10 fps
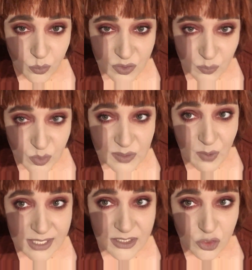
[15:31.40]

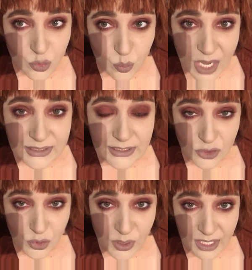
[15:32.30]
responded directly
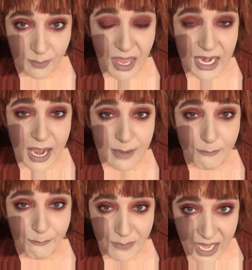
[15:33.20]
to him and I
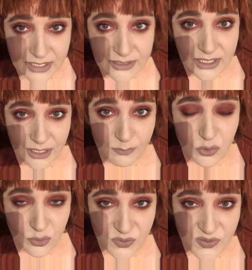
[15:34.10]
begged him
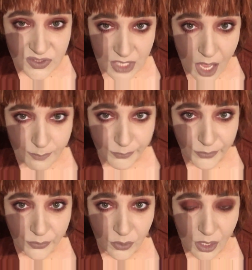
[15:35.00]
to stop.
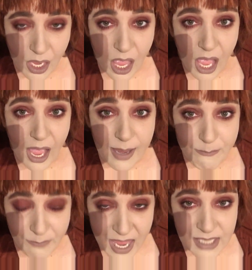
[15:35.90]
I
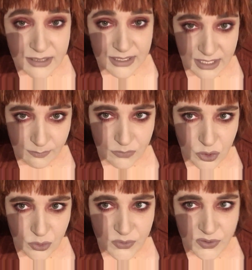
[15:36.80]
begged him
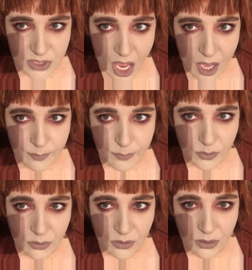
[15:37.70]
to stop.
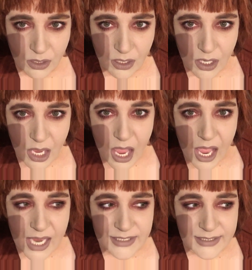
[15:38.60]

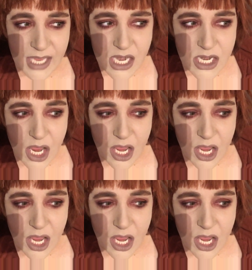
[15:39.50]
I said,